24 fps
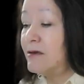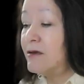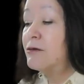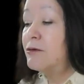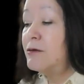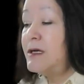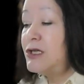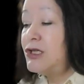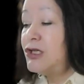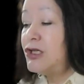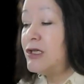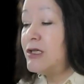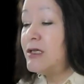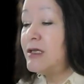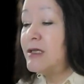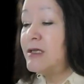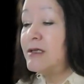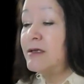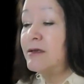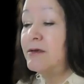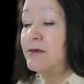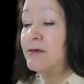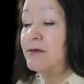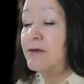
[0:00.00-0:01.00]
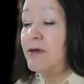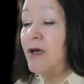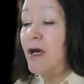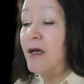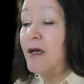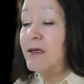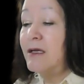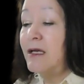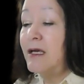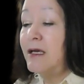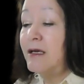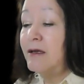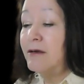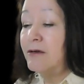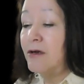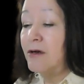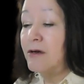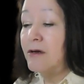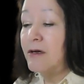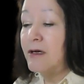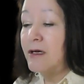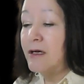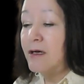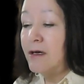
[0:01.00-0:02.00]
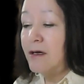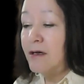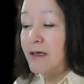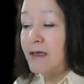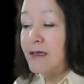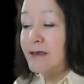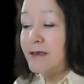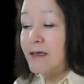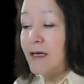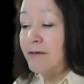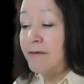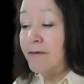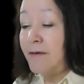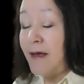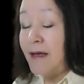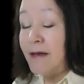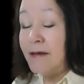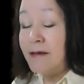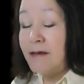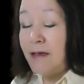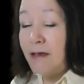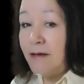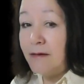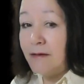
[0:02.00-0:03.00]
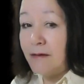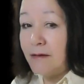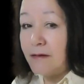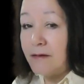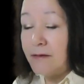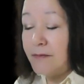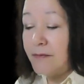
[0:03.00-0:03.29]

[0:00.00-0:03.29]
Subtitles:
Christians do not ignore this event either,